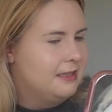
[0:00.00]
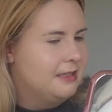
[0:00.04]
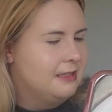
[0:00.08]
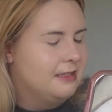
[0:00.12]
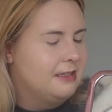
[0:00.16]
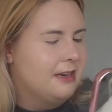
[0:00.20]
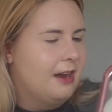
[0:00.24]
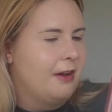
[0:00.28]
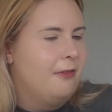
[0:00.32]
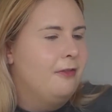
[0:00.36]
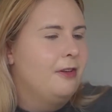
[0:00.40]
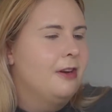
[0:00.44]
is
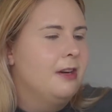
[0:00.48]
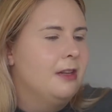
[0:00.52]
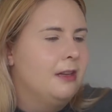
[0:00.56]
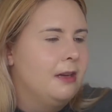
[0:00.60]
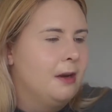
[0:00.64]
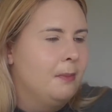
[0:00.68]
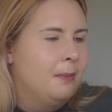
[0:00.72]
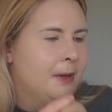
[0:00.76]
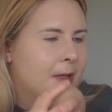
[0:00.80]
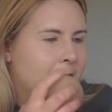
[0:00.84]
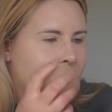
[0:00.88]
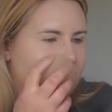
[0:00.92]

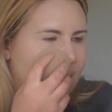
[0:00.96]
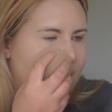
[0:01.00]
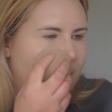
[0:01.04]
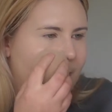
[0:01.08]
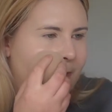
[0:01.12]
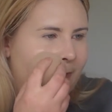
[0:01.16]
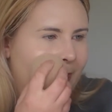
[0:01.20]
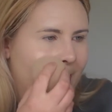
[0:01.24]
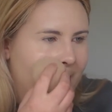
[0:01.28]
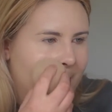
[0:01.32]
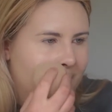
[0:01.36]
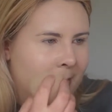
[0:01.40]
definitely a
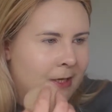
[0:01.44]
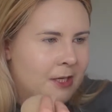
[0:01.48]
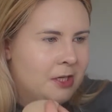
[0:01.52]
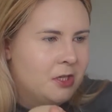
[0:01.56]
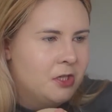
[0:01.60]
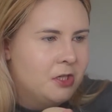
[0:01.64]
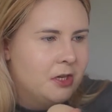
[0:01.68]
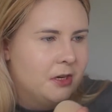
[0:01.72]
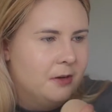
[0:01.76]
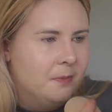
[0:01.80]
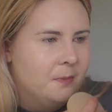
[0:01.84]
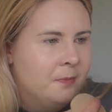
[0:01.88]
buildable
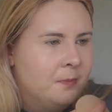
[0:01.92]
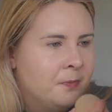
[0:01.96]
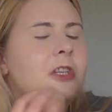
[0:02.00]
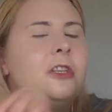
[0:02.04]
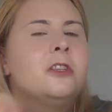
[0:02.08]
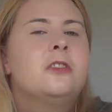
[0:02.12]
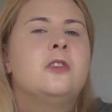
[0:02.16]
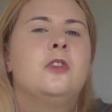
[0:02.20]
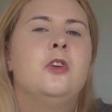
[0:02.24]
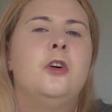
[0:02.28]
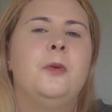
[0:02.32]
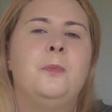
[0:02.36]
foundation, which
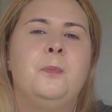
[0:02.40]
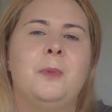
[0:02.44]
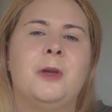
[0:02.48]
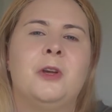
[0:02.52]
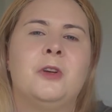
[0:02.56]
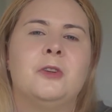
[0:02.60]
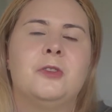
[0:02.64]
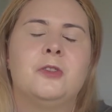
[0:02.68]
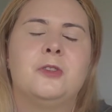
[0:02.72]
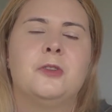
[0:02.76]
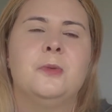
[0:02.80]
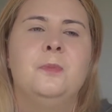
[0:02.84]
is good
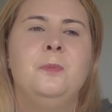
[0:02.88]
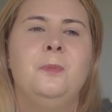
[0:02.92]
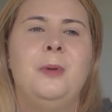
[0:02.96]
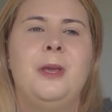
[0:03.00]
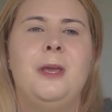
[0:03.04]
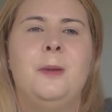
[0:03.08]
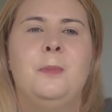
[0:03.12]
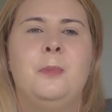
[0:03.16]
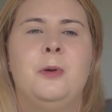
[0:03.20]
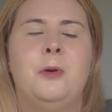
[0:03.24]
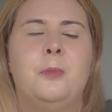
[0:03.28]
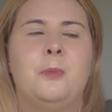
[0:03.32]
because some
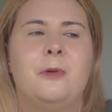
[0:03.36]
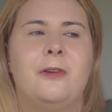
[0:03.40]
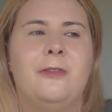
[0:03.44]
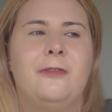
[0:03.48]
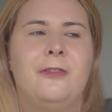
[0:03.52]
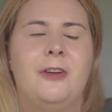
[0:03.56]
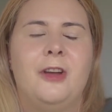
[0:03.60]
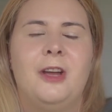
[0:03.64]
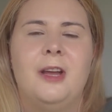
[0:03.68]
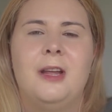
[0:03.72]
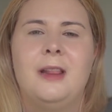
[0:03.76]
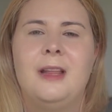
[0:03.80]
people
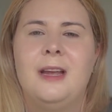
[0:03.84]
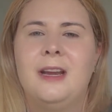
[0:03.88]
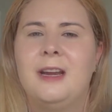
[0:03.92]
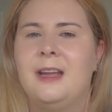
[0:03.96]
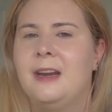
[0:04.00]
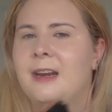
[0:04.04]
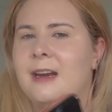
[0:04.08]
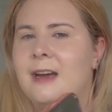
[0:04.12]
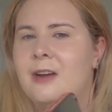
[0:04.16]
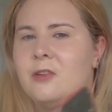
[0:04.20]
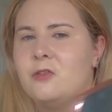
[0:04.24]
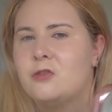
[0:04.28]
prefer like
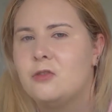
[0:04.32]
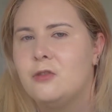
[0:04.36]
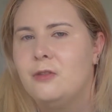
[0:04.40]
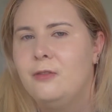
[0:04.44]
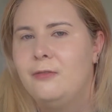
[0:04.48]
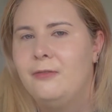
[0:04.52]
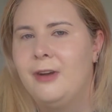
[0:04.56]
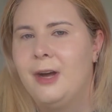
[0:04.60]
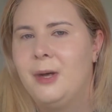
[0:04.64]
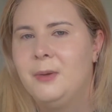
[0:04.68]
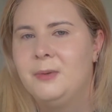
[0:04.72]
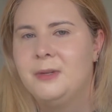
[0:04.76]
a natural
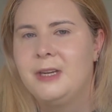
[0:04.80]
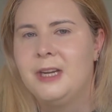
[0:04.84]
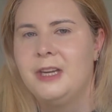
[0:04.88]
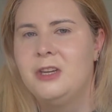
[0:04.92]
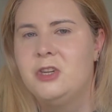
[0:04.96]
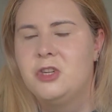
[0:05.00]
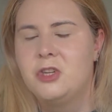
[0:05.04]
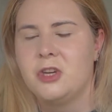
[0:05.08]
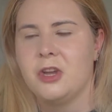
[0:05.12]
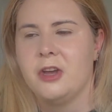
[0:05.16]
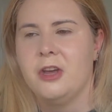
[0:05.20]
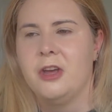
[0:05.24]

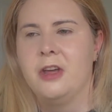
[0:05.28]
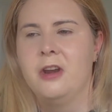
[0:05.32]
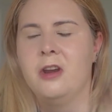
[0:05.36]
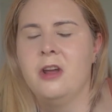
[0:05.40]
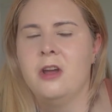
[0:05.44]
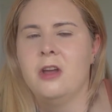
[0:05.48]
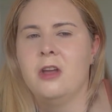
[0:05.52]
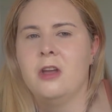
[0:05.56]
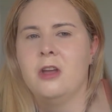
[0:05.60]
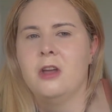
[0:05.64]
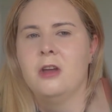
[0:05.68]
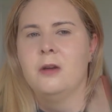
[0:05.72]
foundation,
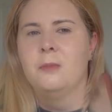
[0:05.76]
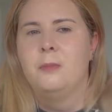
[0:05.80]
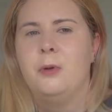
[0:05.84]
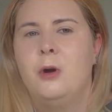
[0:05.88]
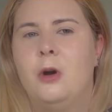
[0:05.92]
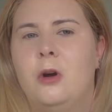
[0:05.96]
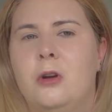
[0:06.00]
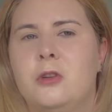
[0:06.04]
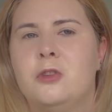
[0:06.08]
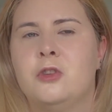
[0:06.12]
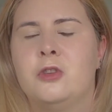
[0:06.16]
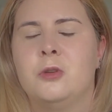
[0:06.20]

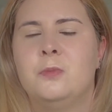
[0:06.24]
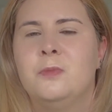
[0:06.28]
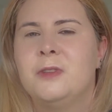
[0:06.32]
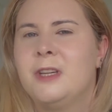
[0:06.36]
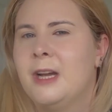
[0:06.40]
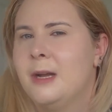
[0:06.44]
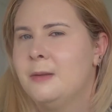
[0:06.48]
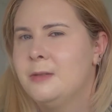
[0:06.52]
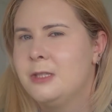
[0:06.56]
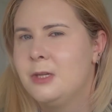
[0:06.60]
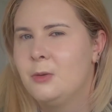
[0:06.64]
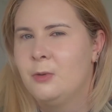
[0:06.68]
but
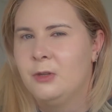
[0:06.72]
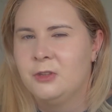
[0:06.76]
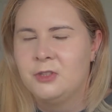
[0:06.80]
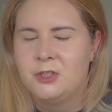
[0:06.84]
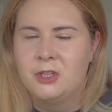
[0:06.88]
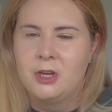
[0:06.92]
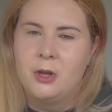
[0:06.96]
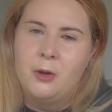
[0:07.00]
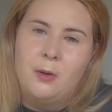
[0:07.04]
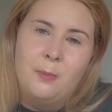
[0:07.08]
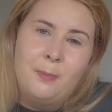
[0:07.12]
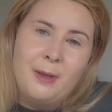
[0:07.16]
sometimes they want
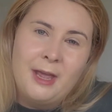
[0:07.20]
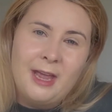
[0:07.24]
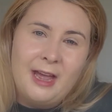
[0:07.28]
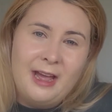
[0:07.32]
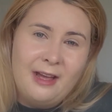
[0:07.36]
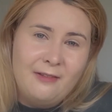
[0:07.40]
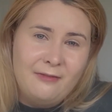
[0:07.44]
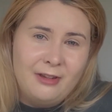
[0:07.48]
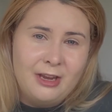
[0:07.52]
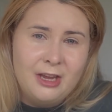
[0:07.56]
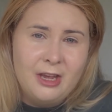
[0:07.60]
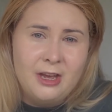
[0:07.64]
to go a bit
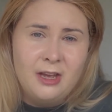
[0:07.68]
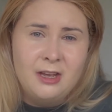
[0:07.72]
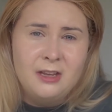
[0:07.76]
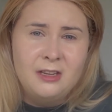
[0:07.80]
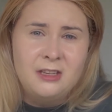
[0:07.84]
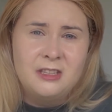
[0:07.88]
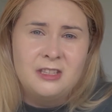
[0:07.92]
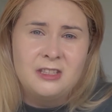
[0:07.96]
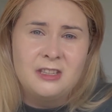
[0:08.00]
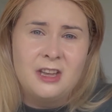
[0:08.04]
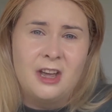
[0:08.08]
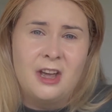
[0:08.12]
heavier,
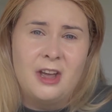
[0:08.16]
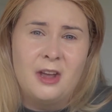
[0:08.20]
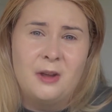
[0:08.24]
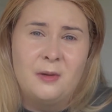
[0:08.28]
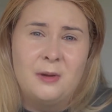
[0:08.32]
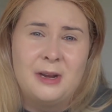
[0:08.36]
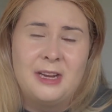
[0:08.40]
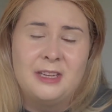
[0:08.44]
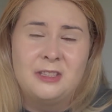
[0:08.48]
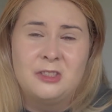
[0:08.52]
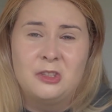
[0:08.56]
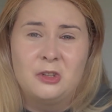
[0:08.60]
so
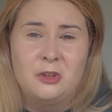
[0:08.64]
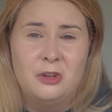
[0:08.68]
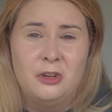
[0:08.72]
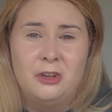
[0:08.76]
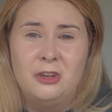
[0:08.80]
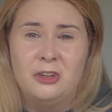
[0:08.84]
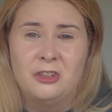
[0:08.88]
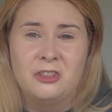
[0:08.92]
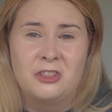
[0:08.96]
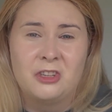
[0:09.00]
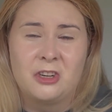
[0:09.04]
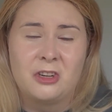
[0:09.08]
it's good.